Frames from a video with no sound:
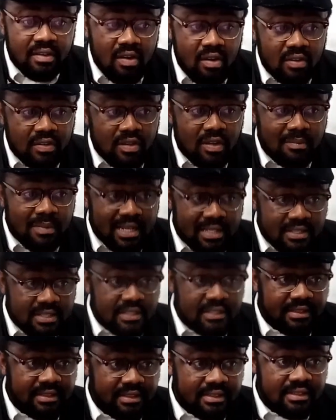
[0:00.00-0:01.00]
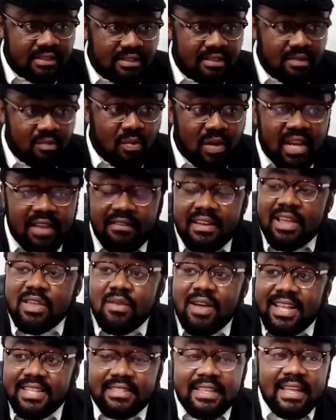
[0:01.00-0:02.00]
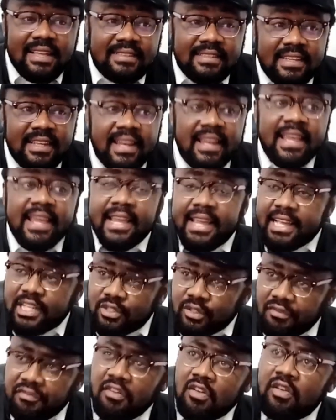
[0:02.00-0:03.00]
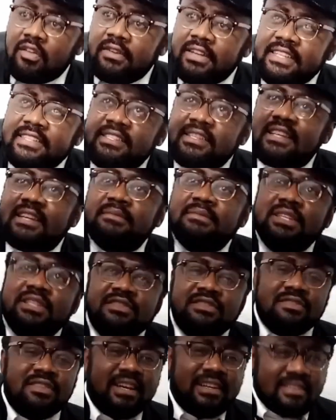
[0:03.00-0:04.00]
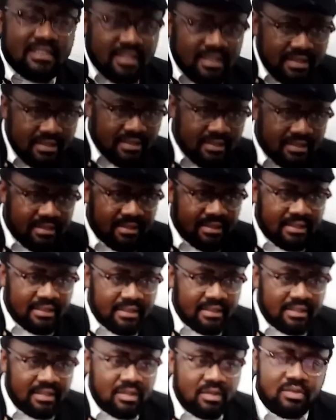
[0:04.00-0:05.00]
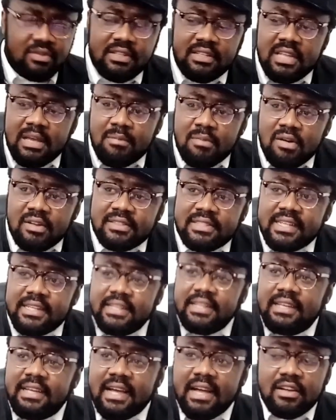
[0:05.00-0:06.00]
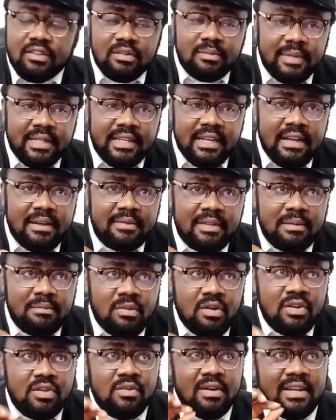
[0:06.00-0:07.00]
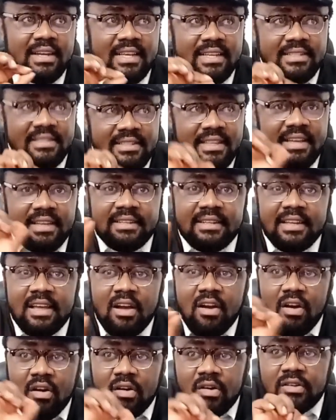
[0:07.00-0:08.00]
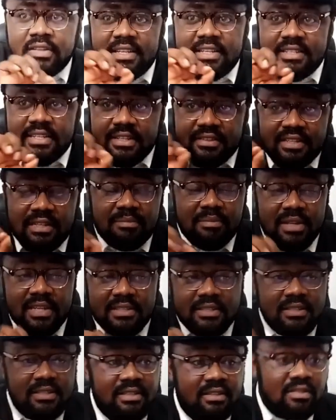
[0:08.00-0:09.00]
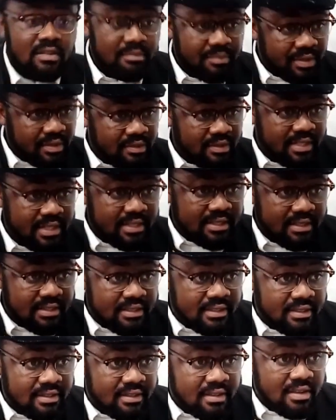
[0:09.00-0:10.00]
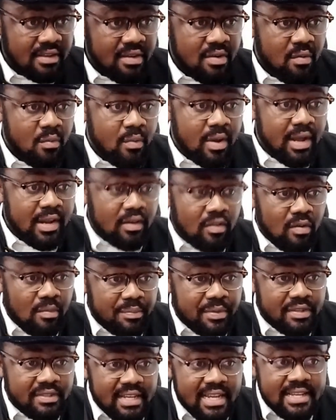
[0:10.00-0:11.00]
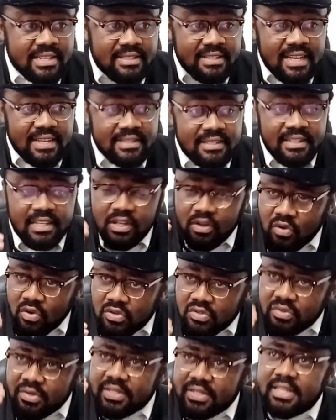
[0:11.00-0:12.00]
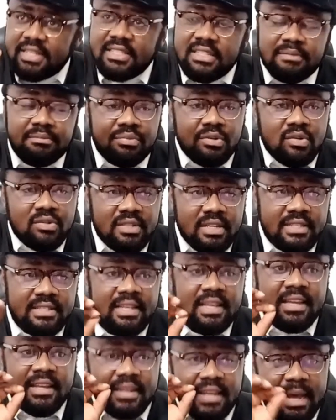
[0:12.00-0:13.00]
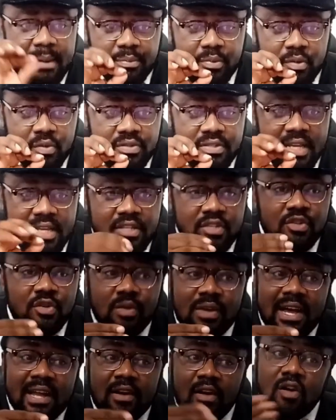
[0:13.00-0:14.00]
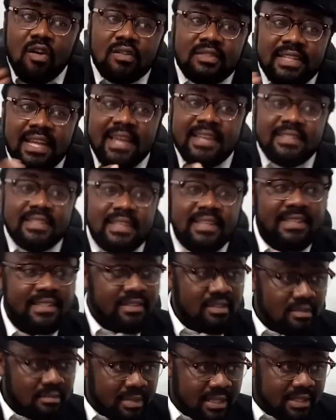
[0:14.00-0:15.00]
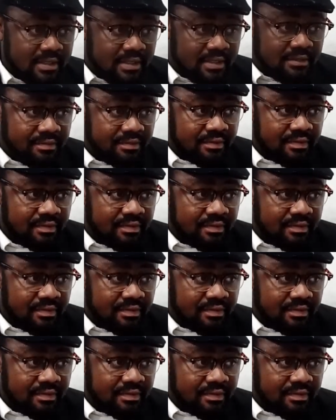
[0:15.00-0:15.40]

on your machine. Whenever you are starting, it will follow the same instructions. You see, the more technical you become, the more you understand all the secret places in computers. When a computer is starting, it goes through a certain process. That process, you can alter it a little bit.